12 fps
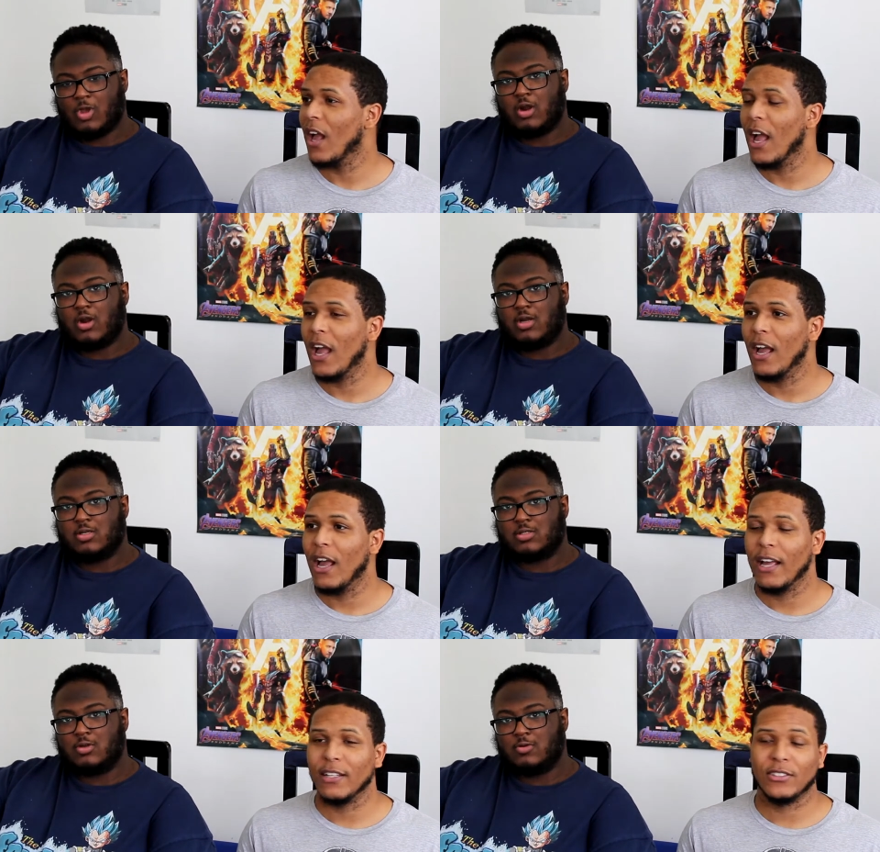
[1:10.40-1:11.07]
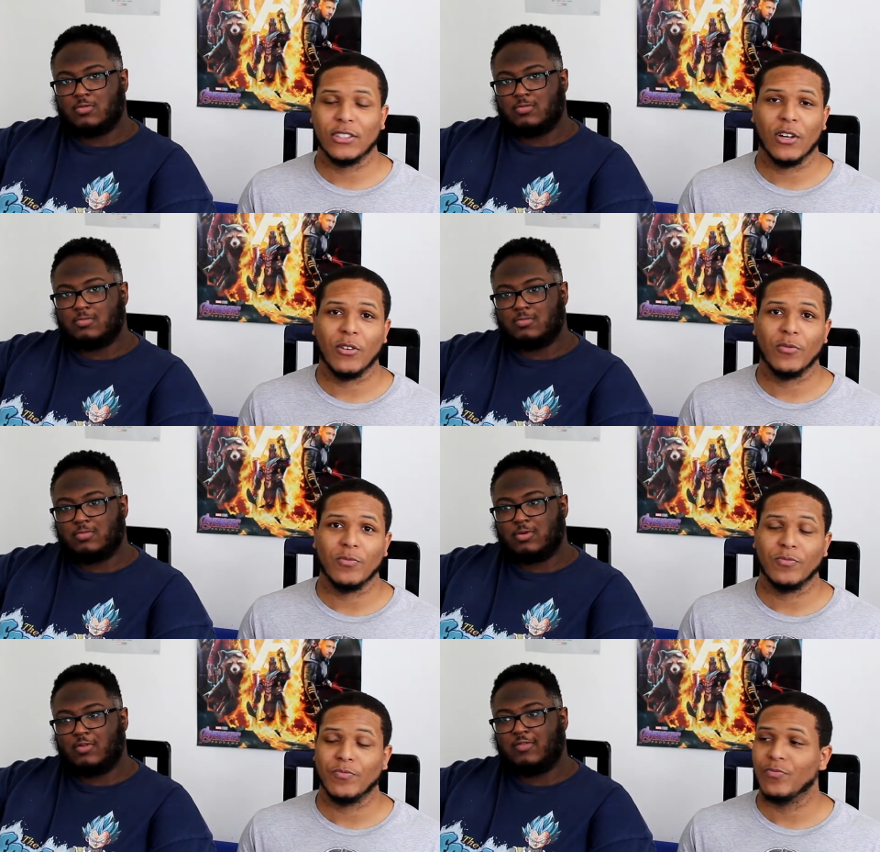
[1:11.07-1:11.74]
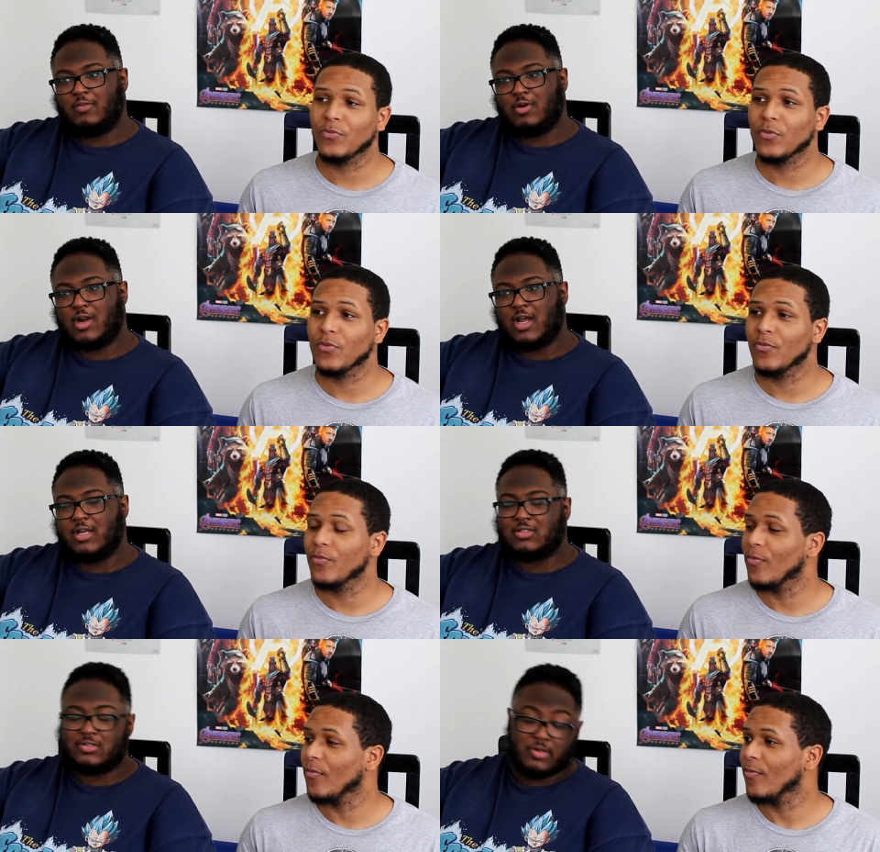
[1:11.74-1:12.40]
Speaker 1: All right. so, so, before
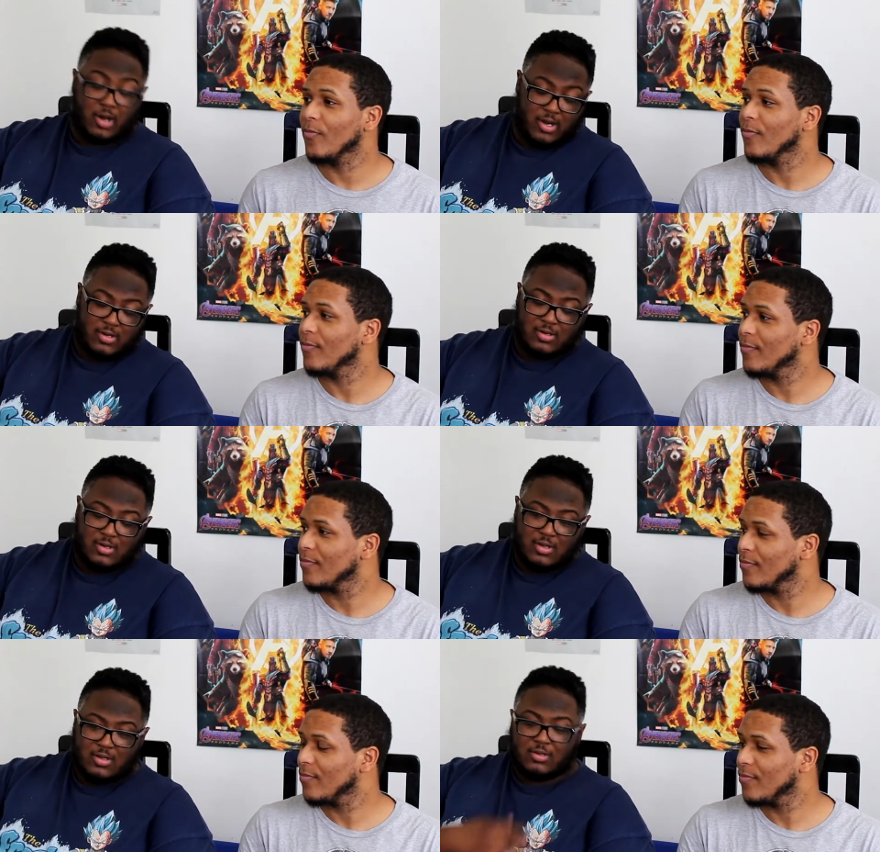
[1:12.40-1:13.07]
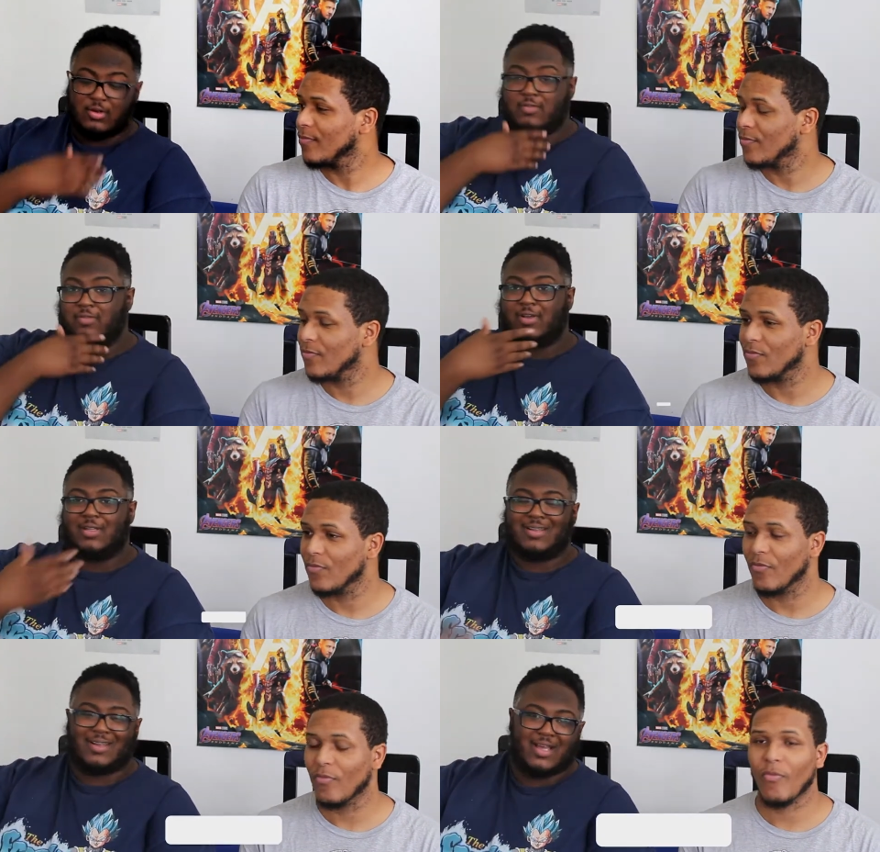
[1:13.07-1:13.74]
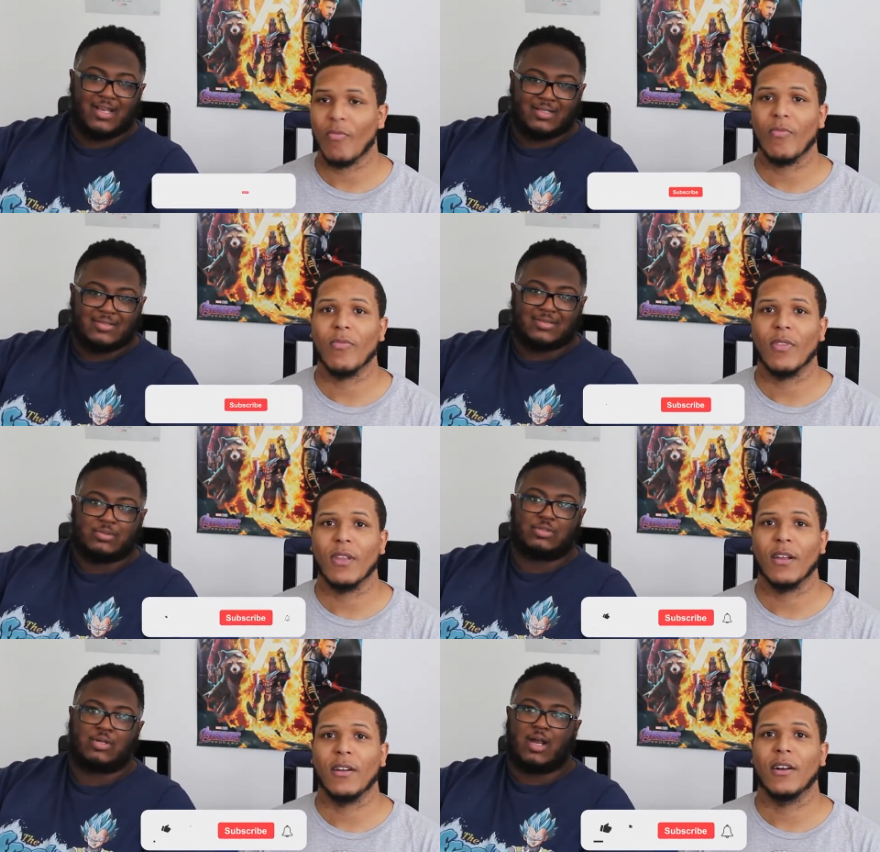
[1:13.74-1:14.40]
I start, don't forget to like,
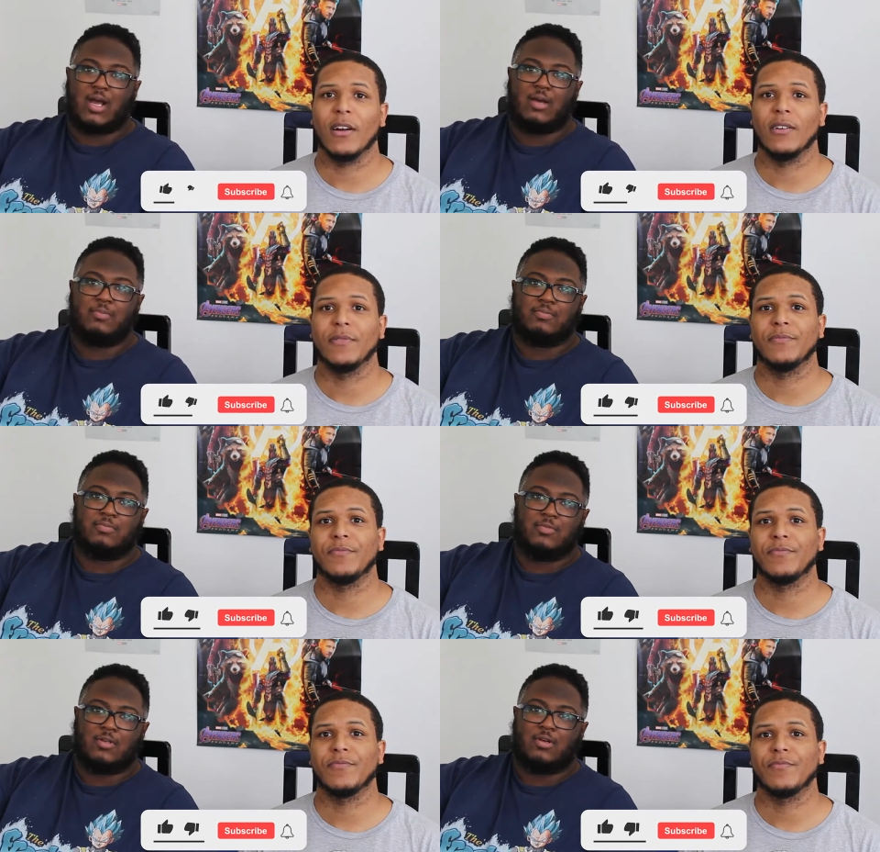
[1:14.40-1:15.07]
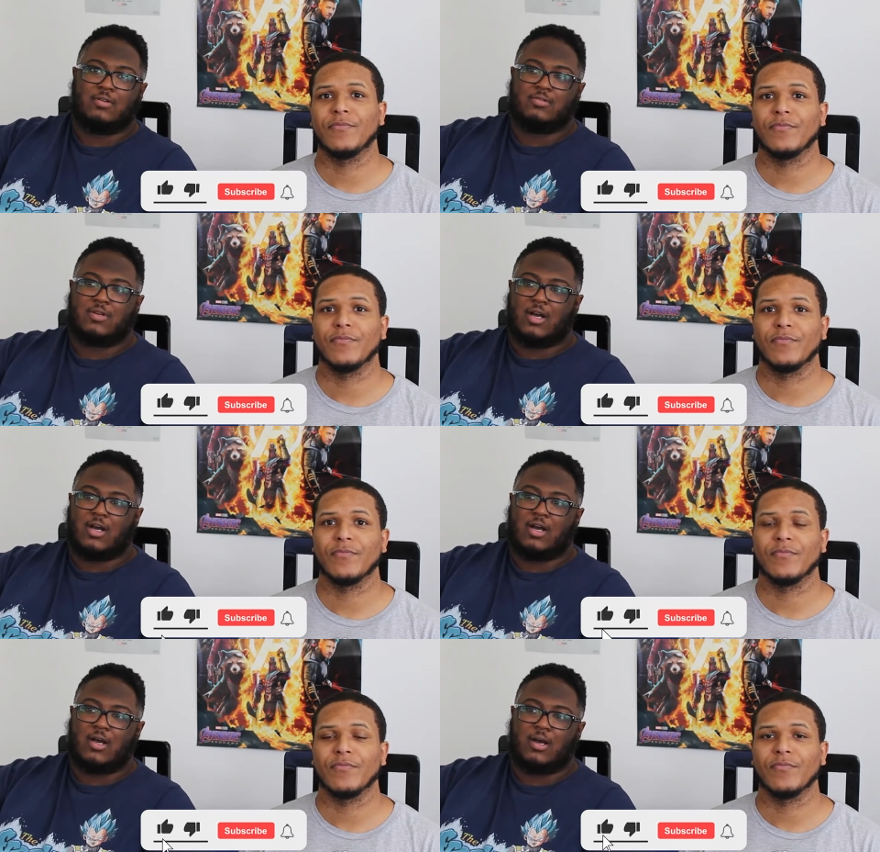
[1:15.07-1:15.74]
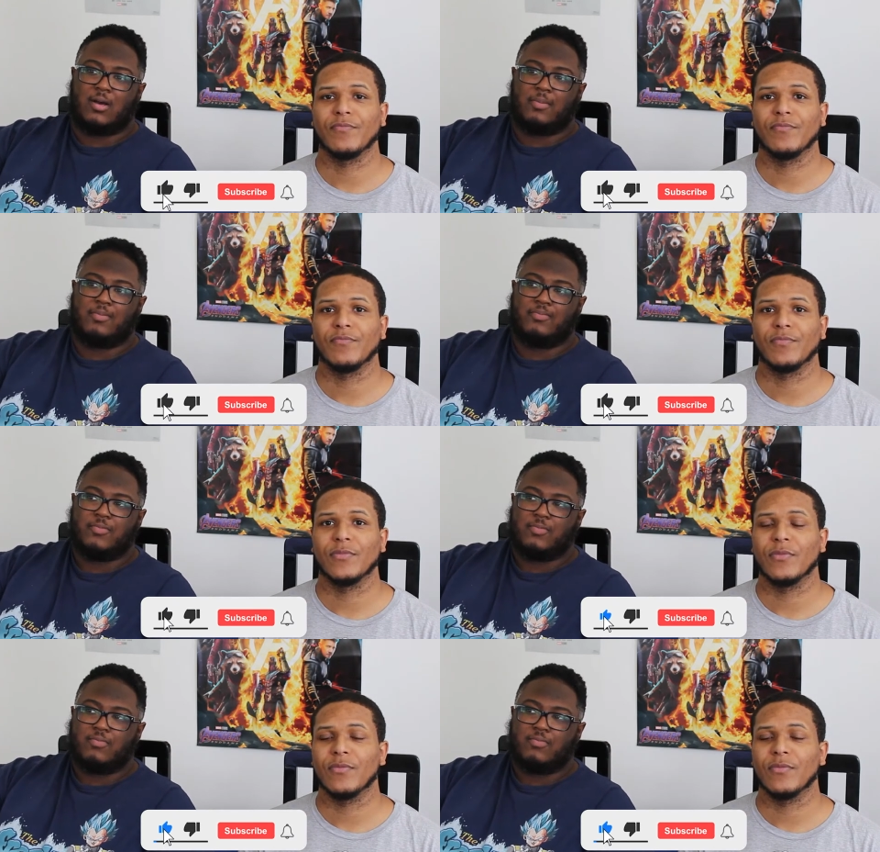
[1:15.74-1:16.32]
subscribe. You know, um,